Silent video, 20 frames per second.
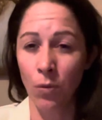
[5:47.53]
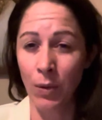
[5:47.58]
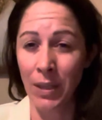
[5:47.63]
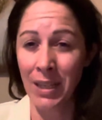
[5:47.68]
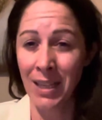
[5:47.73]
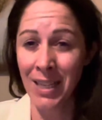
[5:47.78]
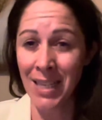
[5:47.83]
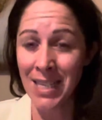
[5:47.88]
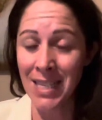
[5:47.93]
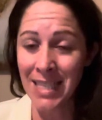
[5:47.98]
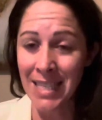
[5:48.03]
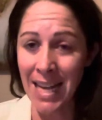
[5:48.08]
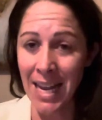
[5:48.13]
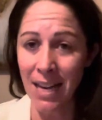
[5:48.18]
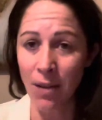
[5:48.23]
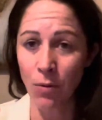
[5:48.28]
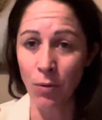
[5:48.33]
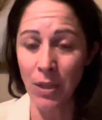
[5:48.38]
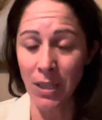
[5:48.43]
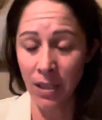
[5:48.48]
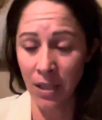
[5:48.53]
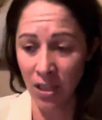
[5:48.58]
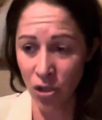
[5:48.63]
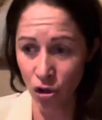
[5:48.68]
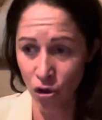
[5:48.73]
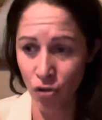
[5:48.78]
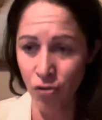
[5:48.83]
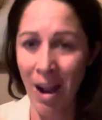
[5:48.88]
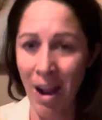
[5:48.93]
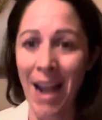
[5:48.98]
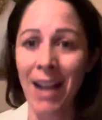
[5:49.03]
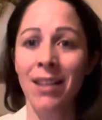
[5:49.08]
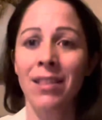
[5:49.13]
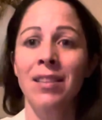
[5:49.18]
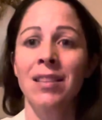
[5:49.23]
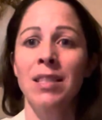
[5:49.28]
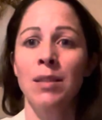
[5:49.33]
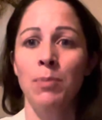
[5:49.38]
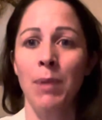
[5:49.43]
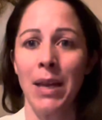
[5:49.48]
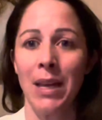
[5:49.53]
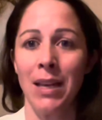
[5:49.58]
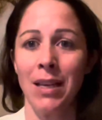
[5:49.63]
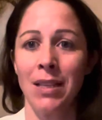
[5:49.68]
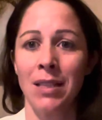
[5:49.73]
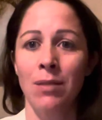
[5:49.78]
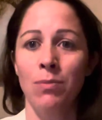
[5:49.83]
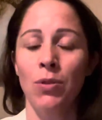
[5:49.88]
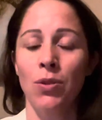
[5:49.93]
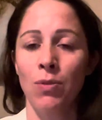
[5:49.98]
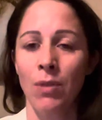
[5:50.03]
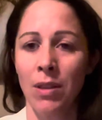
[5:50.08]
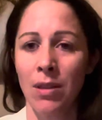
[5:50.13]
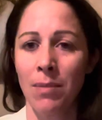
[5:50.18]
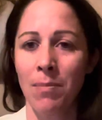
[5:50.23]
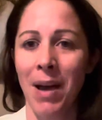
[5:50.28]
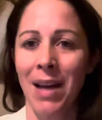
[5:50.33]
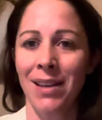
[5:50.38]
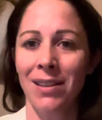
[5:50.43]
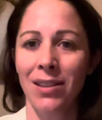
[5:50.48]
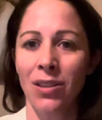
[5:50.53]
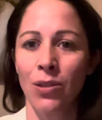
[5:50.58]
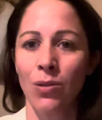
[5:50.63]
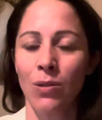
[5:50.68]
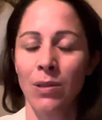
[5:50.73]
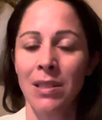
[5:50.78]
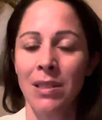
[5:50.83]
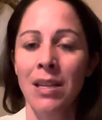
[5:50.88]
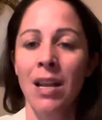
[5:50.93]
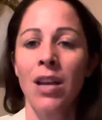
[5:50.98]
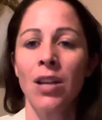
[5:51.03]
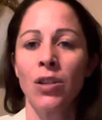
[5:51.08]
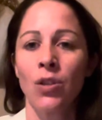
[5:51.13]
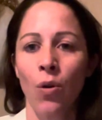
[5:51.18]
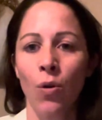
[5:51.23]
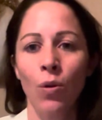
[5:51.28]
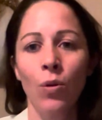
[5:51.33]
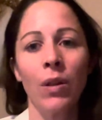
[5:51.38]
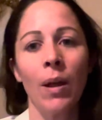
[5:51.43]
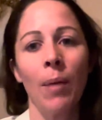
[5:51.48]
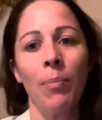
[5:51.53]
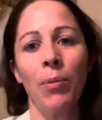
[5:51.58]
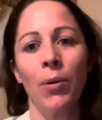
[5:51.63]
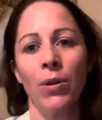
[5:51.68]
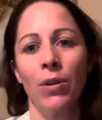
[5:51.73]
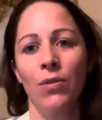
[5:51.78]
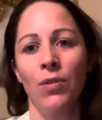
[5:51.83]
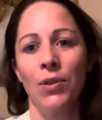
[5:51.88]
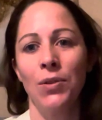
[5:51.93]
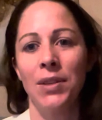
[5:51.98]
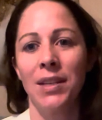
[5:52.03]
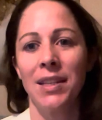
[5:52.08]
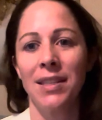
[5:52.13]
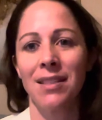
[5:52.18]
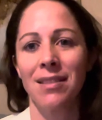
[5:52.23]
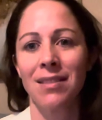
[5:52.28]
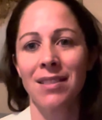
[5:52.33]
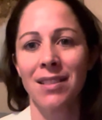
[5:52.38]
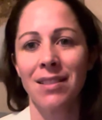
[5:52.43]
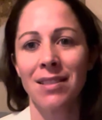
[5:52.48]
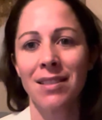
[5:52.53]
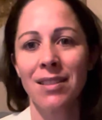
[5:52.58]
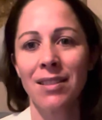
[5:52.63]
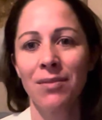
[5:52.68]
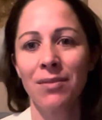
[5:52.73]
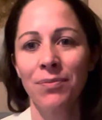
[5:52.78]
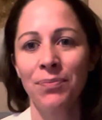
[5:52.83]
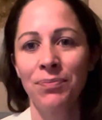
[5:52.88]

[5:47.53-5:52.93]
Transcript: contract the space between the molecules to hold that point of view in existence.